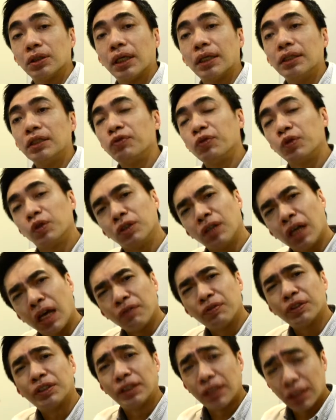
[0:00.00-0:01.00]
And if you're going to
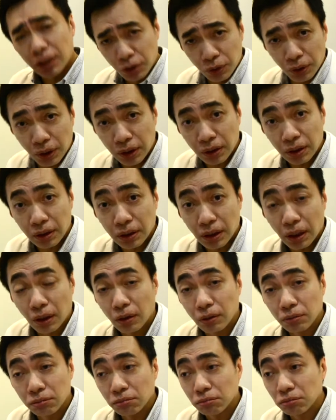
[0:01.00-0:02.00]
have a surgery in
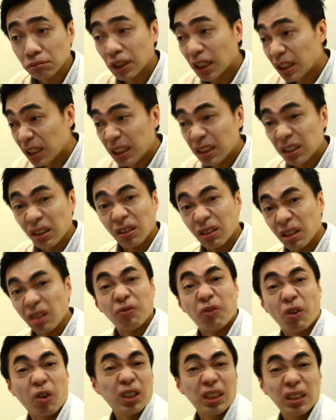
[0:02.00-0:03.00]
our 30s or
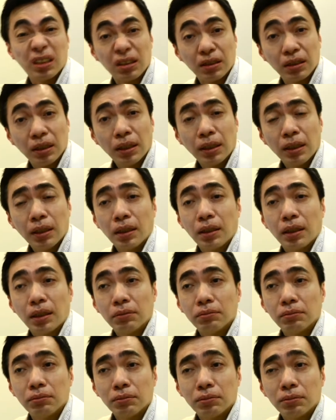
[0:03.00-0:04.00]
40s,
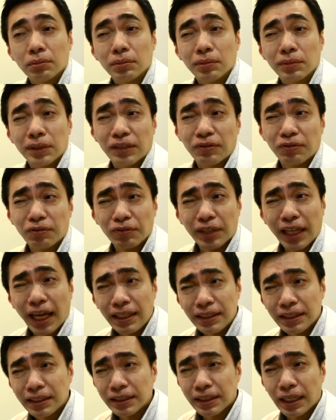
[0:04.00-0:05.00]
in
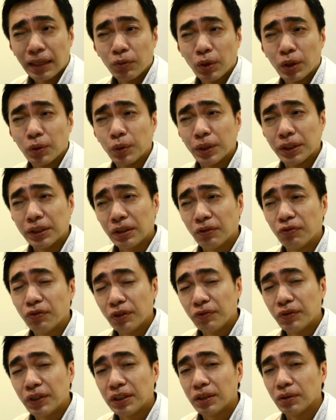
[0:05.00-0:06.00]
10 years time when we're in the
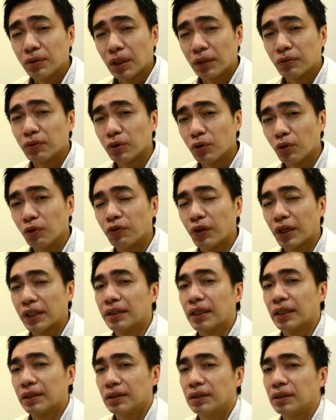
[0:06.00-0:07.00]
50s, you have to go for
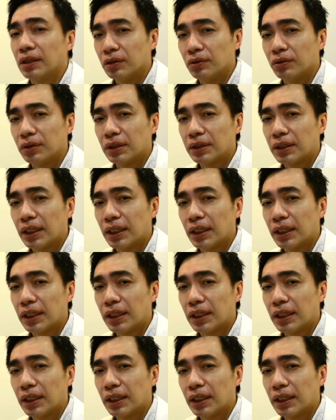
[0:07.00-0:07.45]
another surgery.